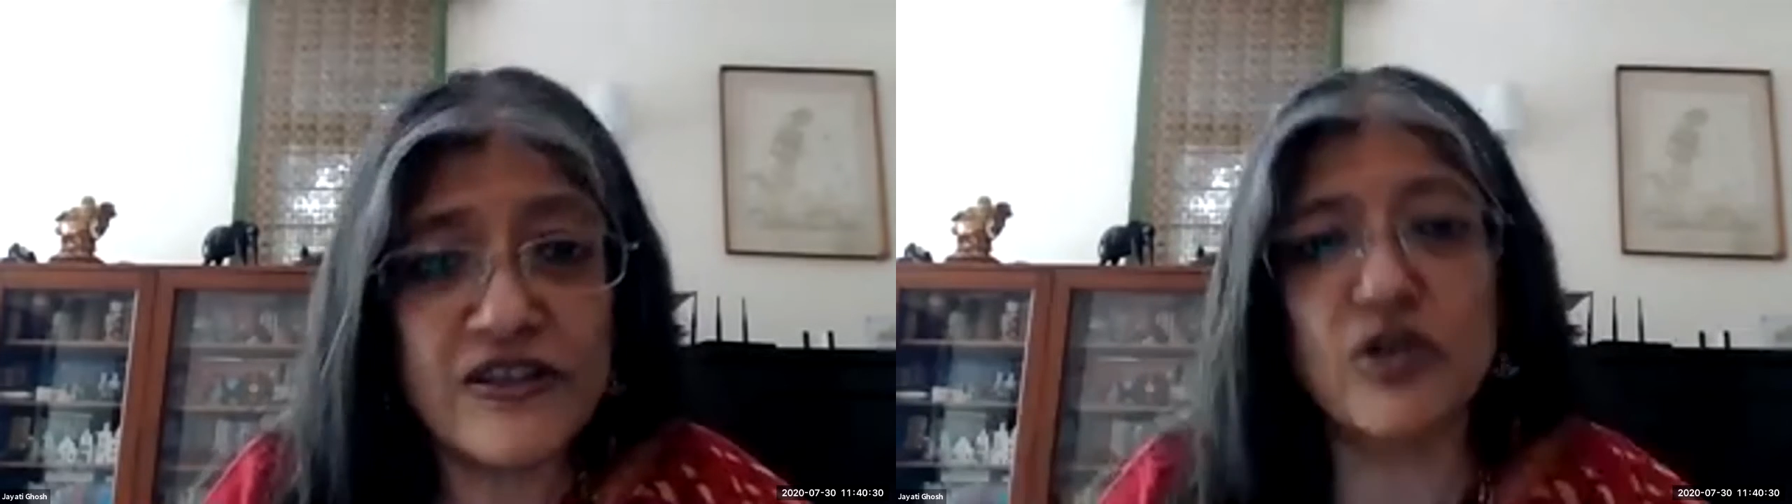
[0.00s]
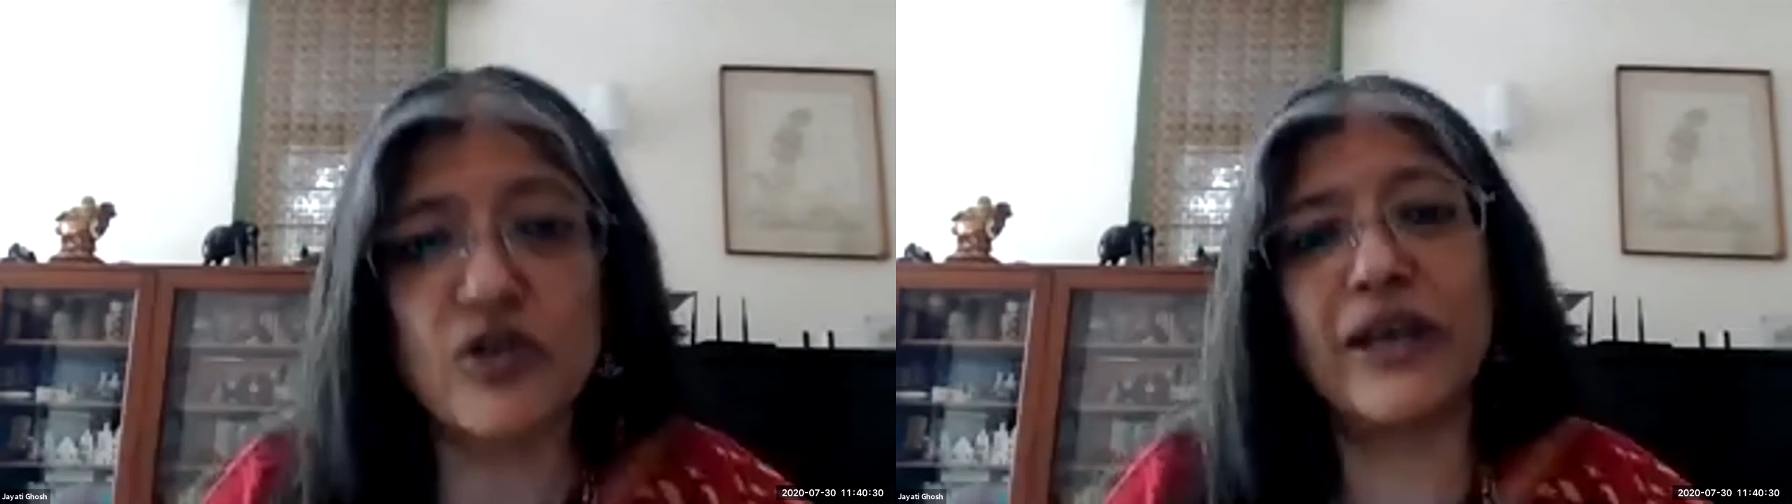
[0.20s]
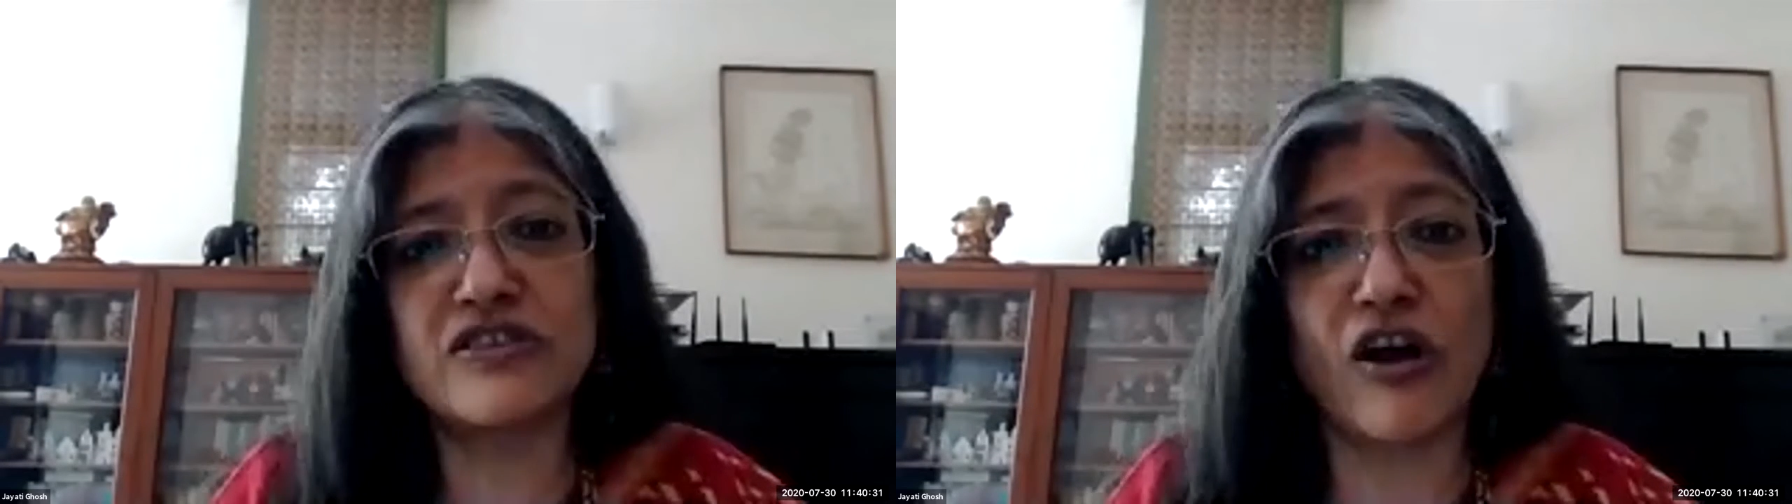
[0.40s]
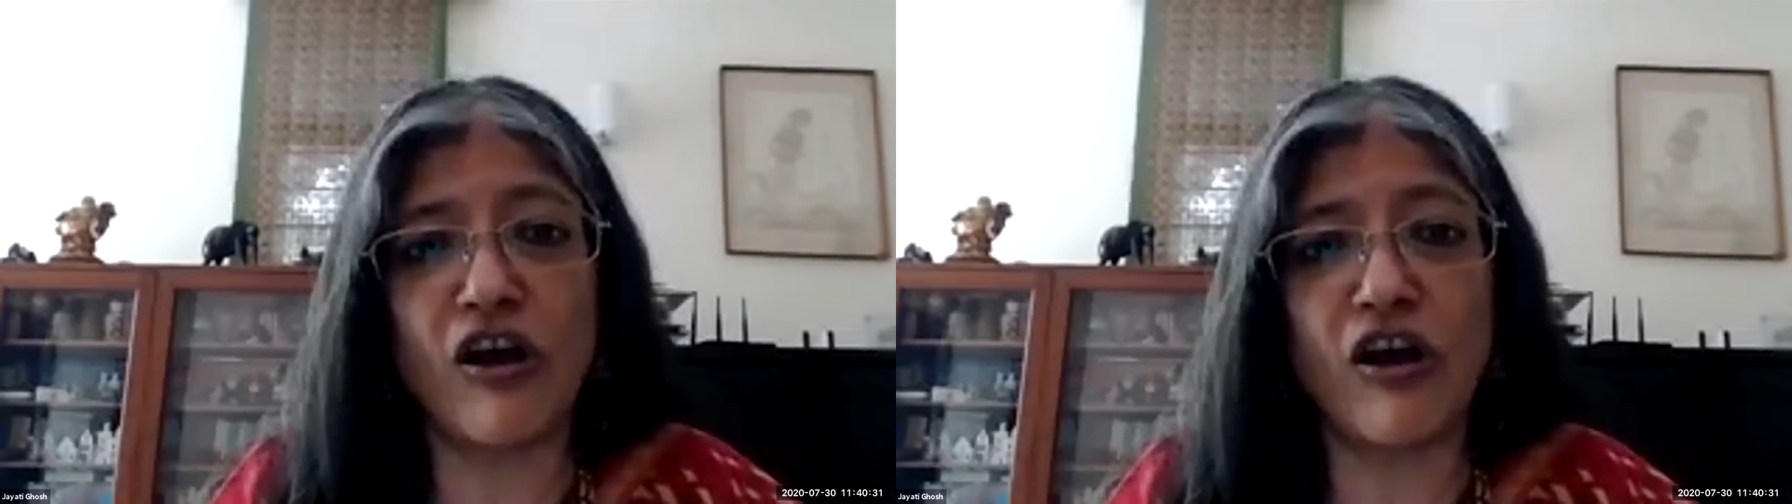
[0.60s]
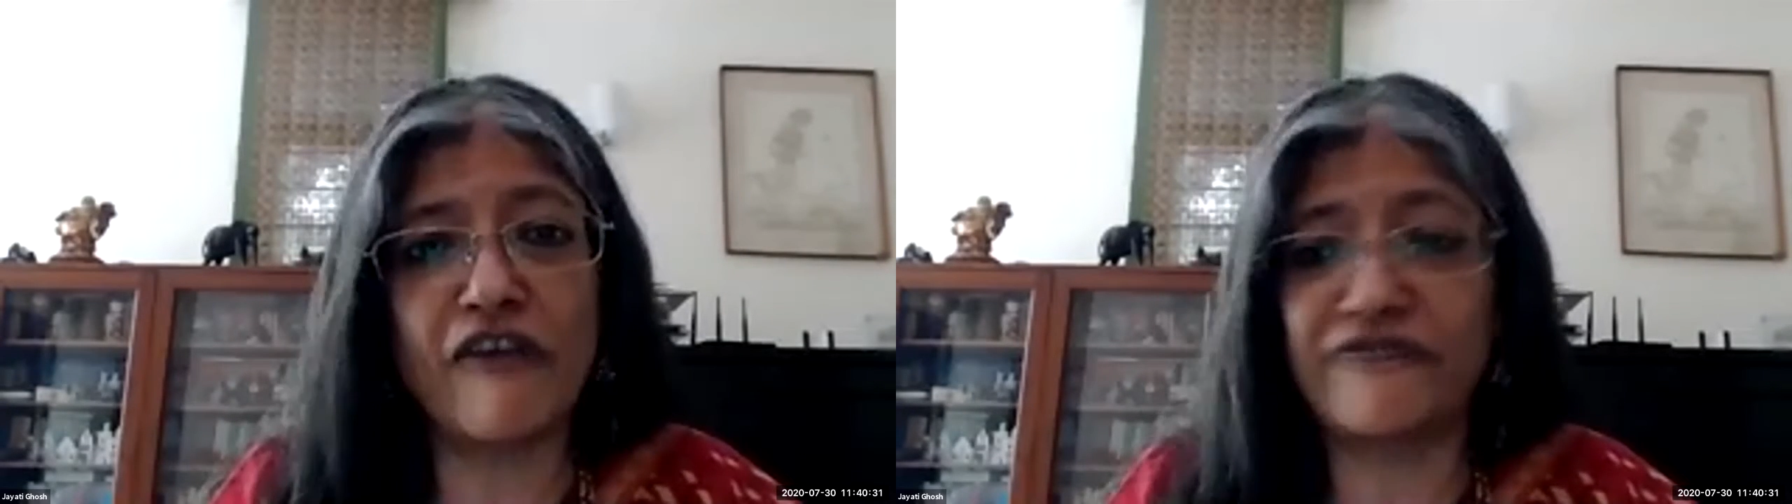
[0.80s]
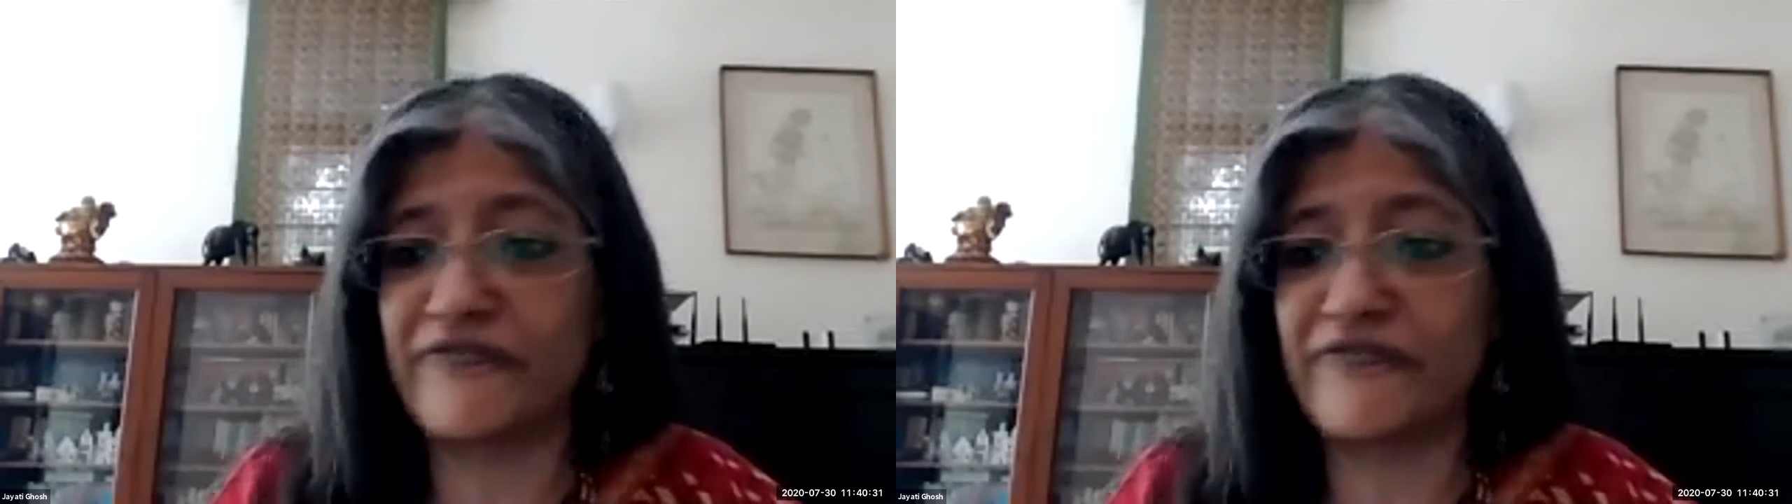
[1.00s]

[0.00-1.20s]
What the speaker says: because of